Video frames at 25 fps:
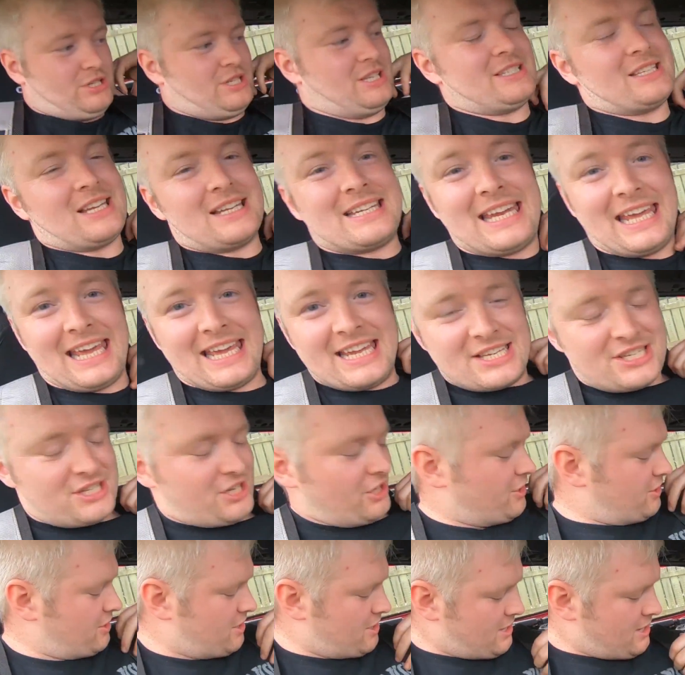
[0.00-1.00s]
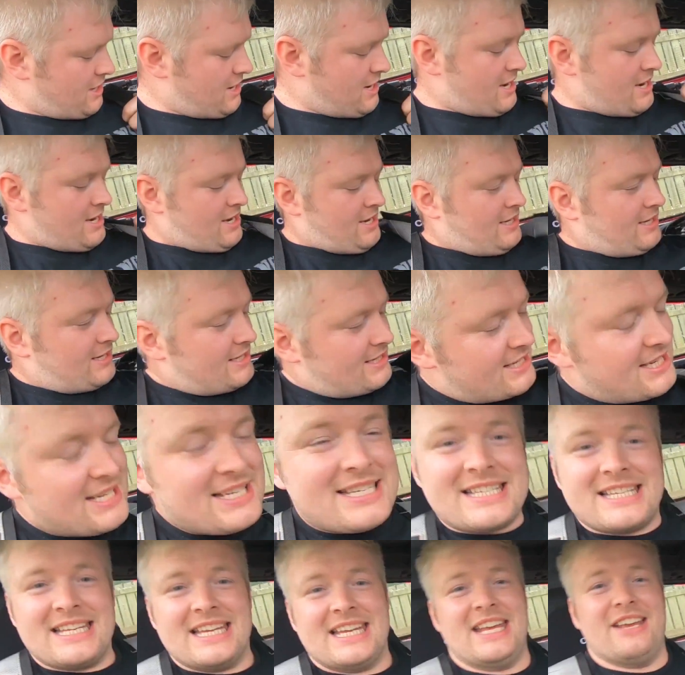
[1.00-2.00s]
just as a taster
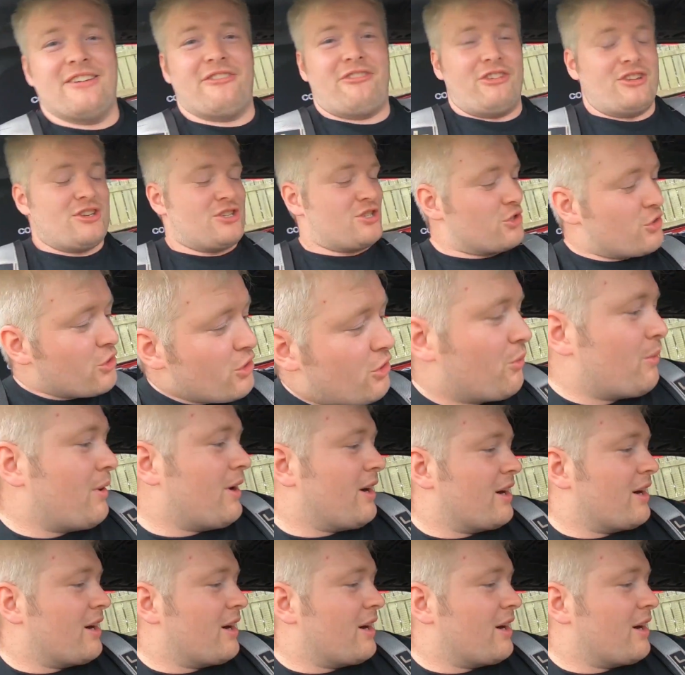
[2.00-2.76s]
to see if this is going to